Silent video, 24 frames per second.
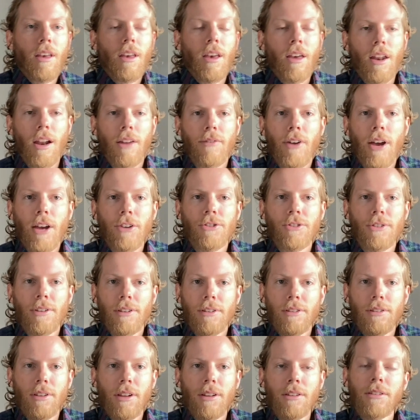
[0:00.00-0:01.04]
and I've actually
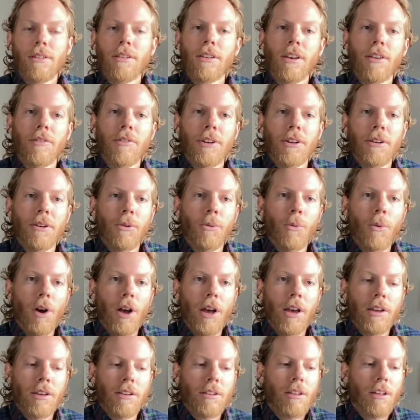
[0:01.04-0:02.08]
since given it
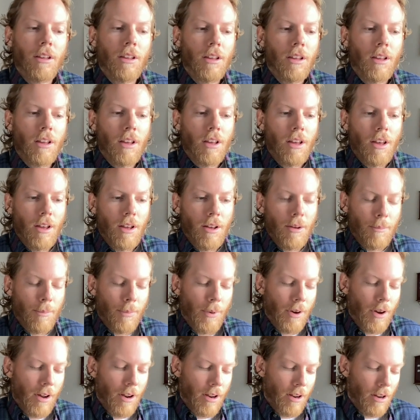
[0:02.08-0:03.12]
away.
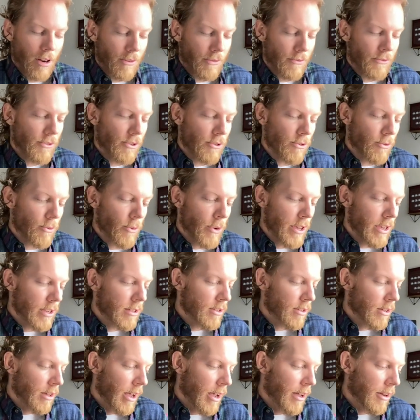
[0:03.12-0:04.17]
But a few
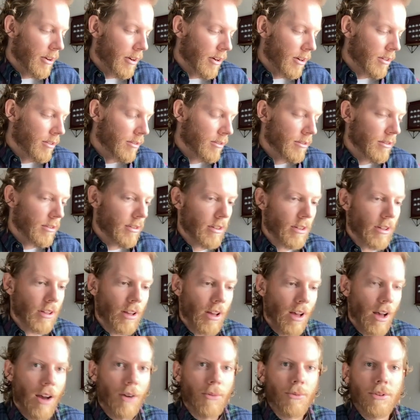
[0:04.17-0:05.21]
weeks later,
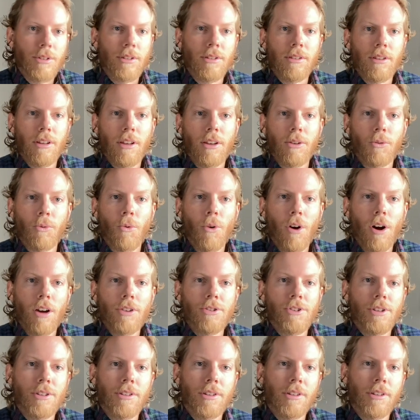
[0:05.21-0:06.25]
I was in
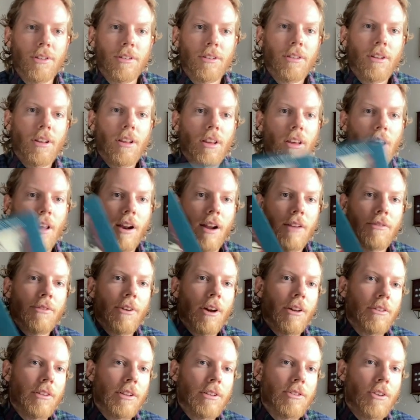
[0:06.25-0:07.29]
Washington, and I
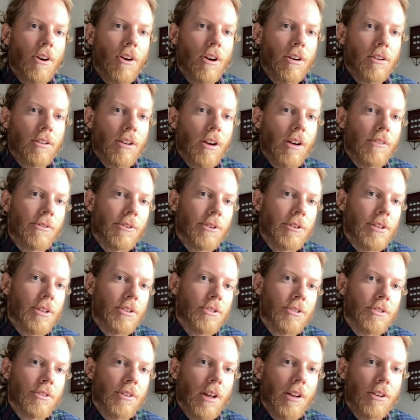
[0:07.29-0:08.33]
found this hardcover
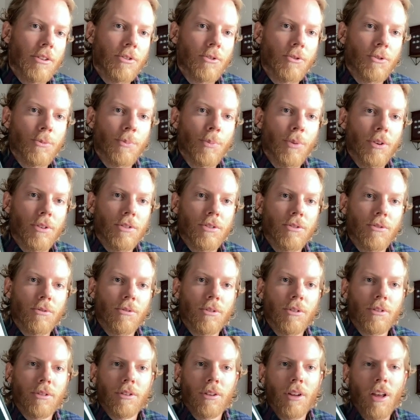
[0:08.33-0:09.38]
edition at a used
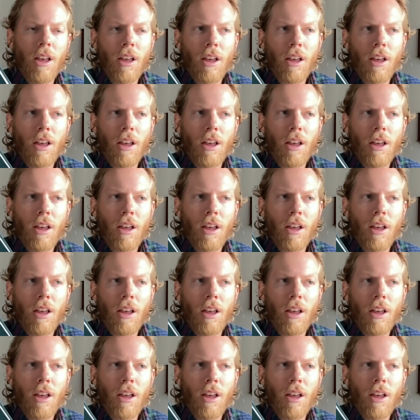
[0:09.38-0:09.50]
bookstore